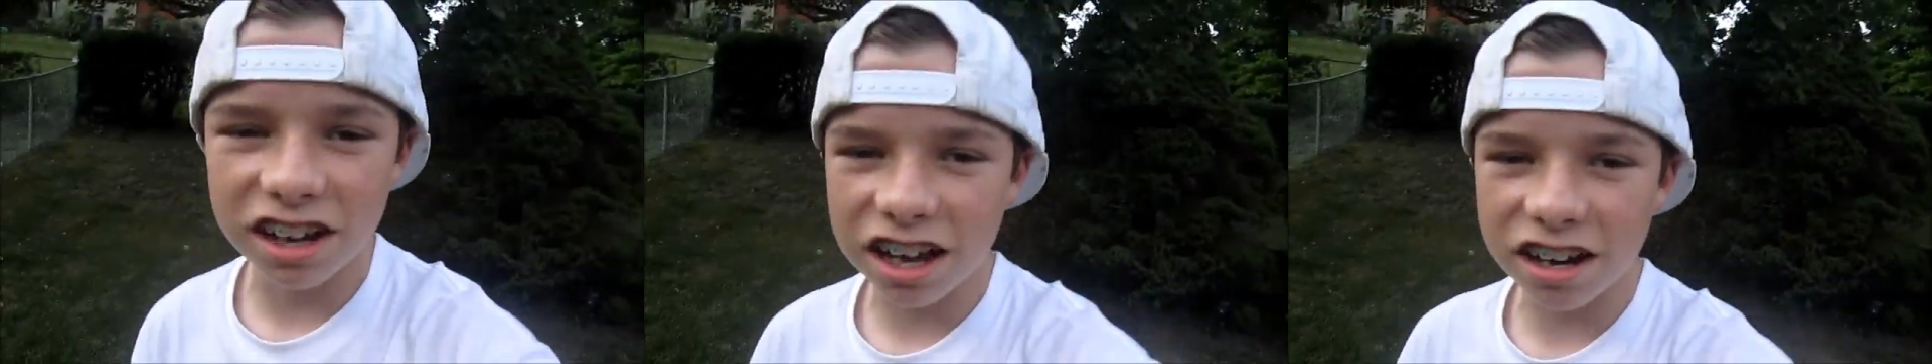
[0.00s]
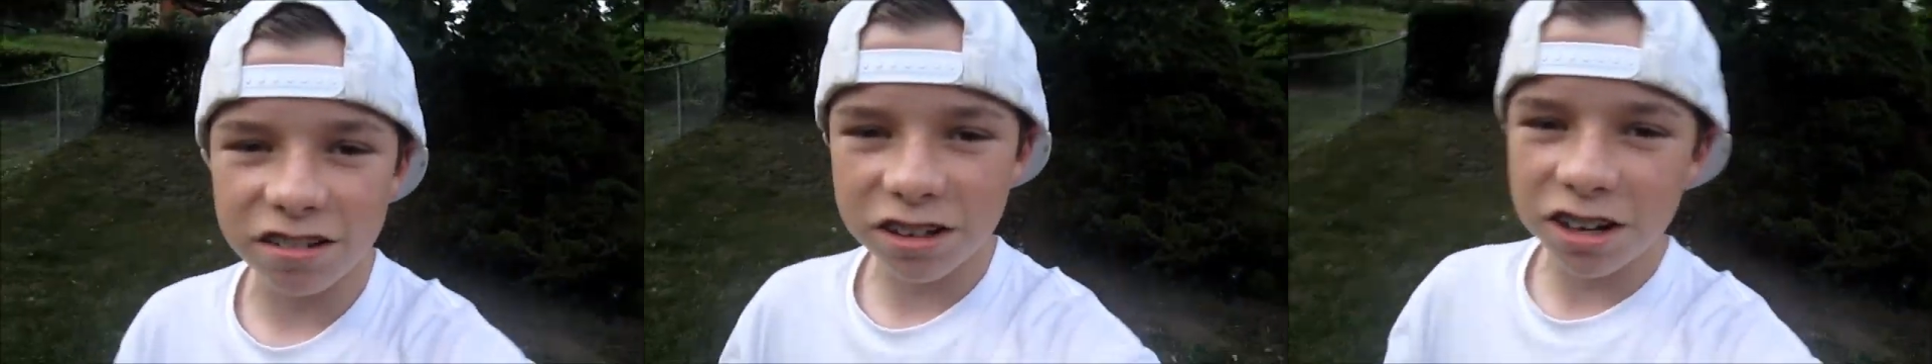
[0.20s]

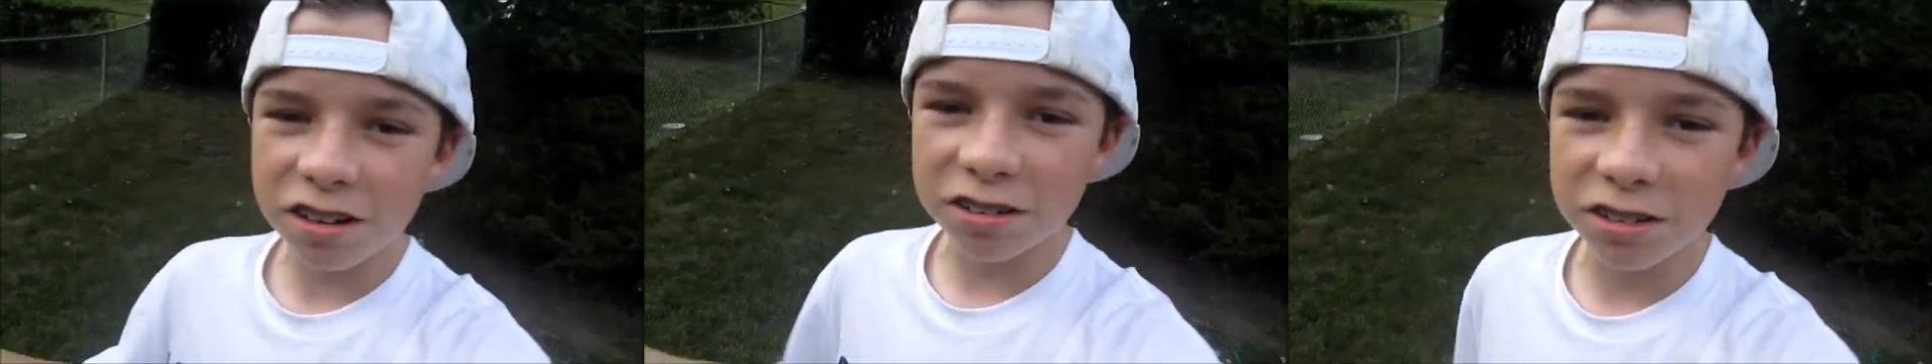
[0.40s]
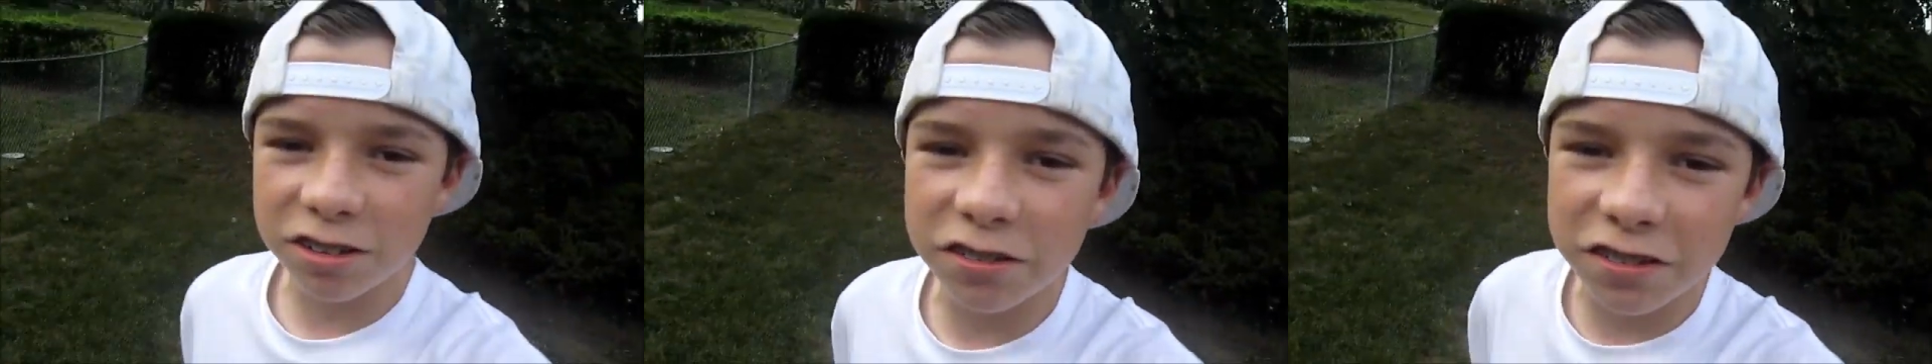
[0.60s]
I don't know
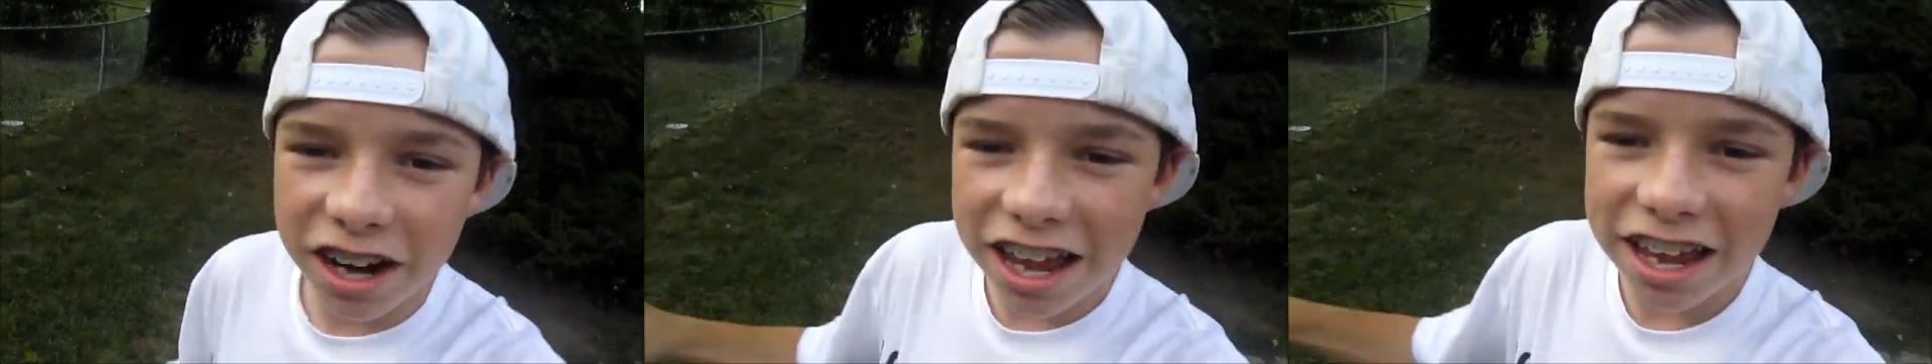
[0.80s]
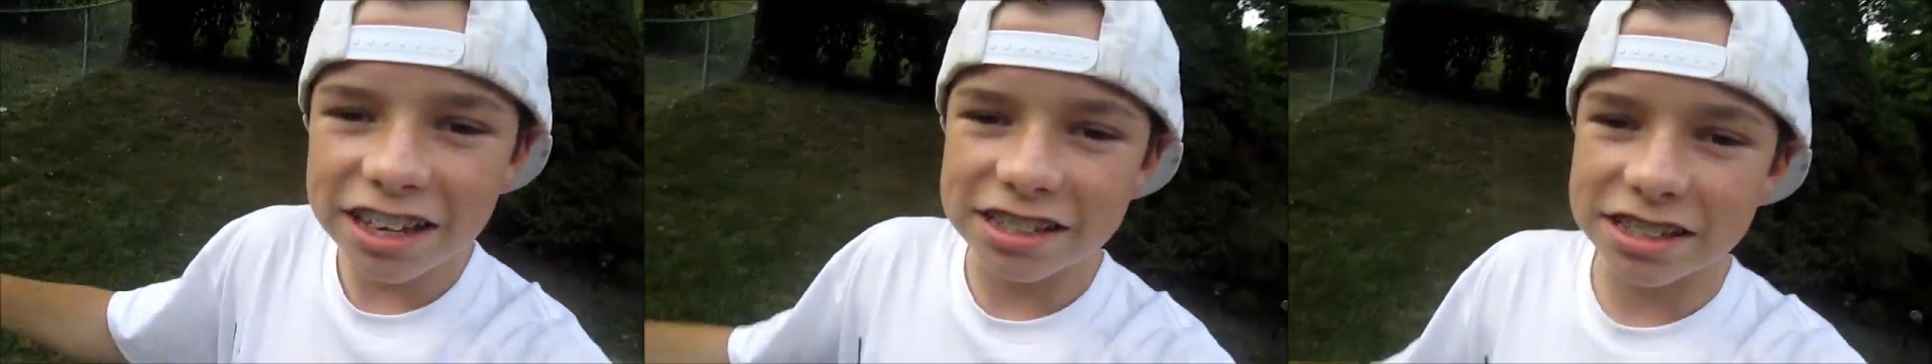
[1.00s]
the
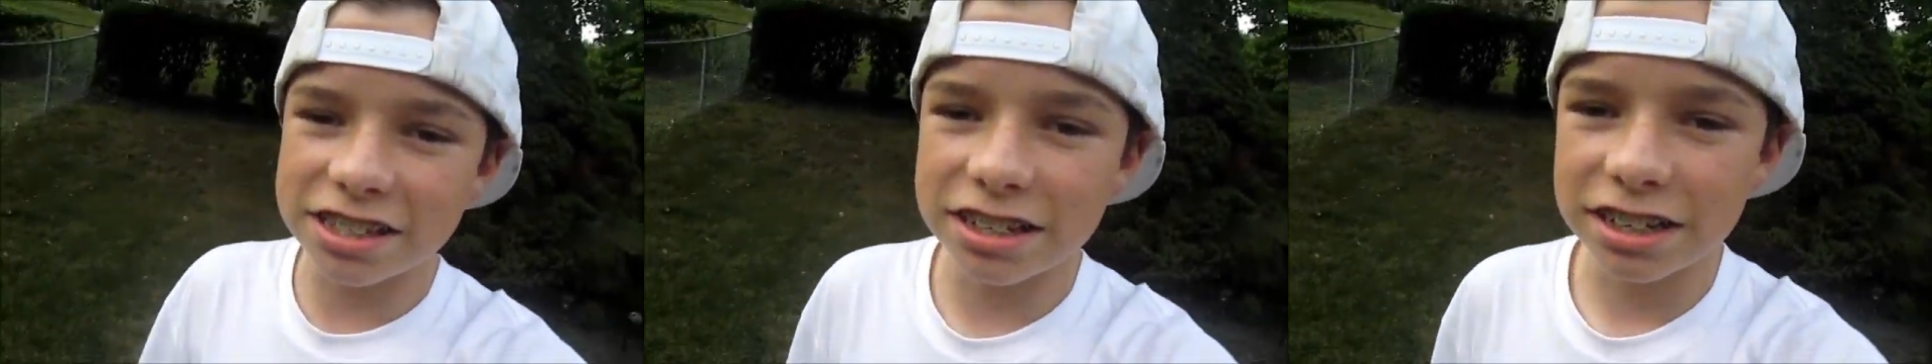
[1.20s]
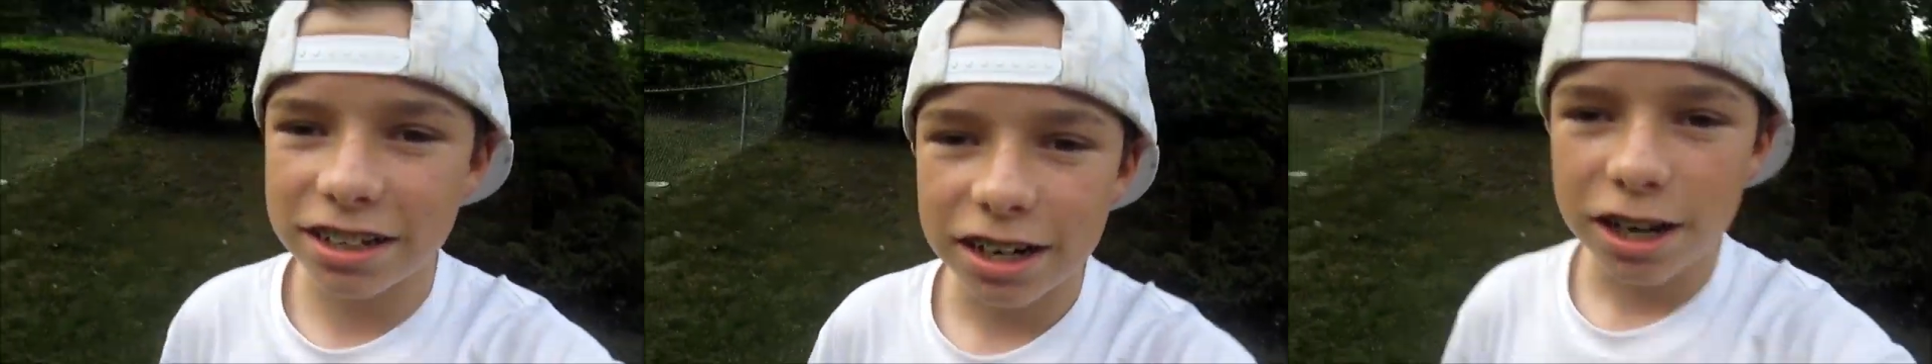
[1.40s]

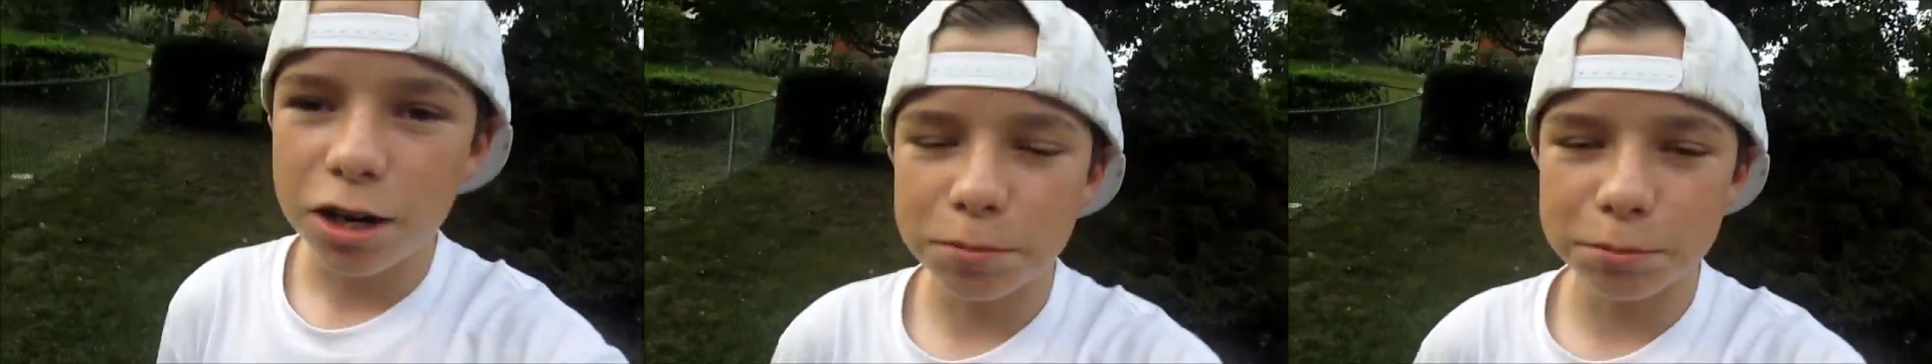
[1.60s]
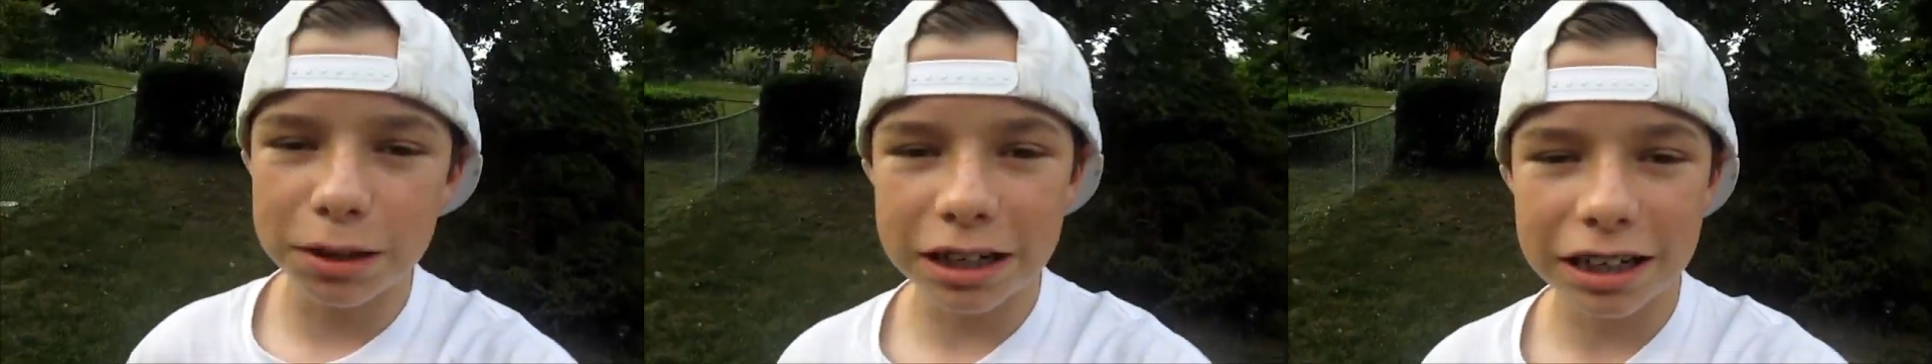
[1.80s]
rest,
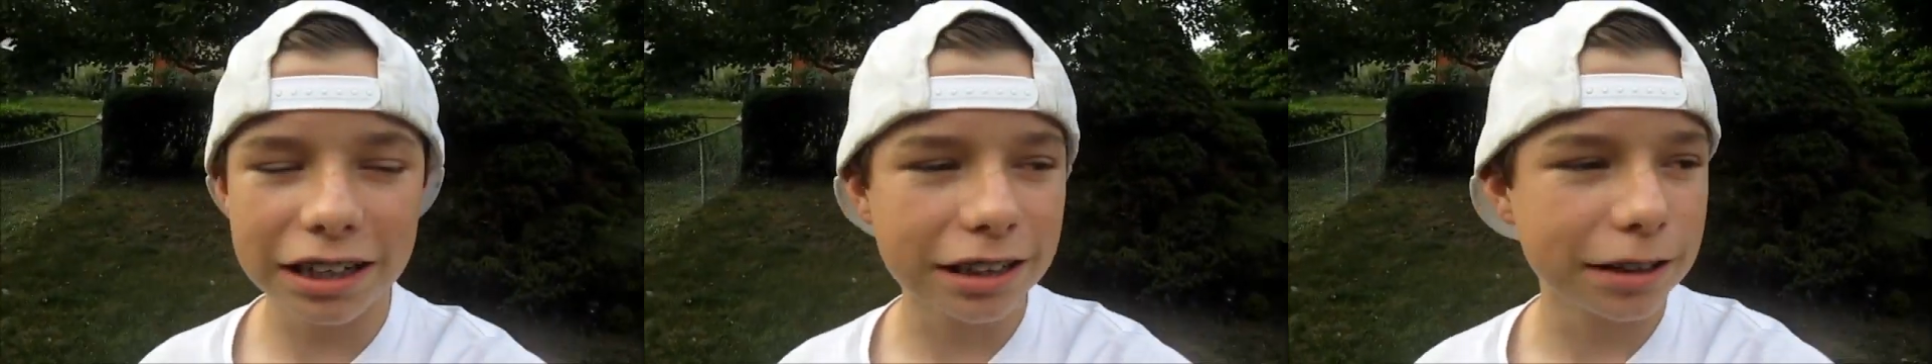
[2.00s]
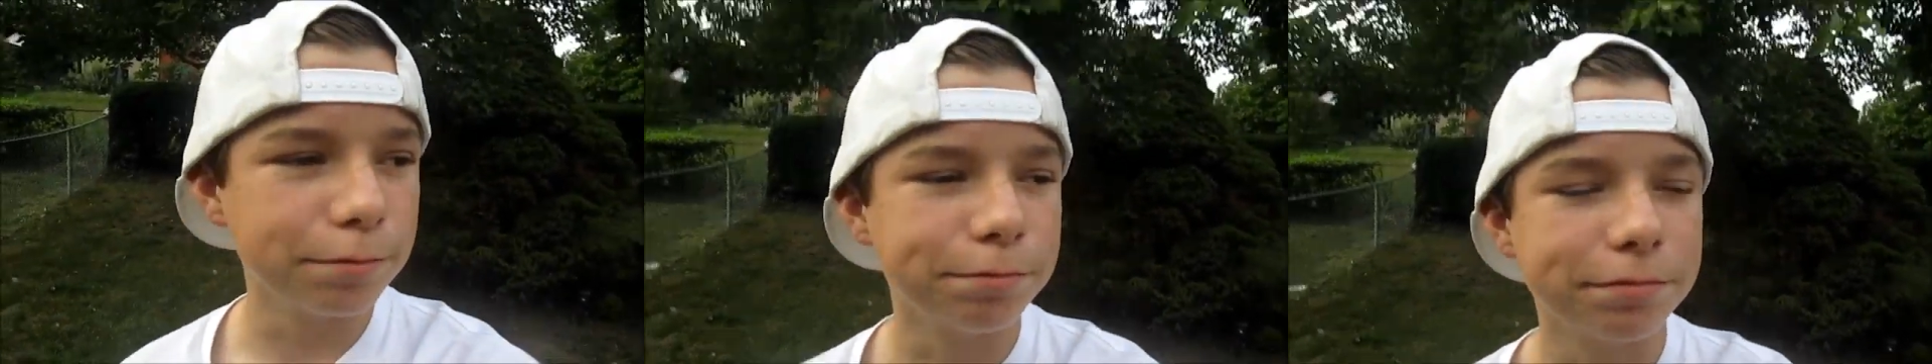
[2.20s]
but
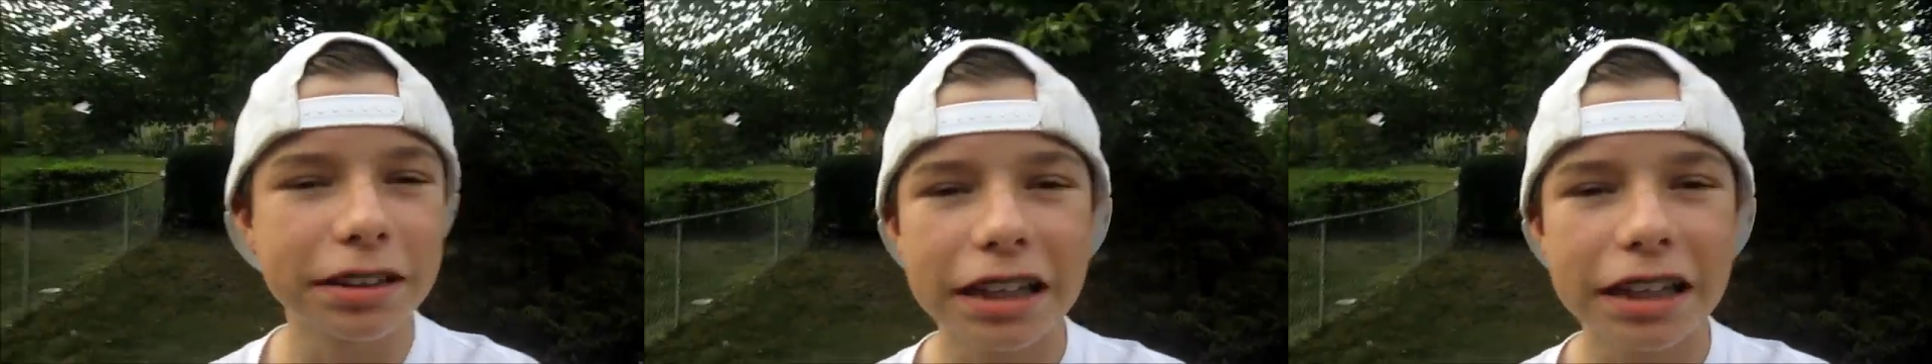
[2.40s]
um,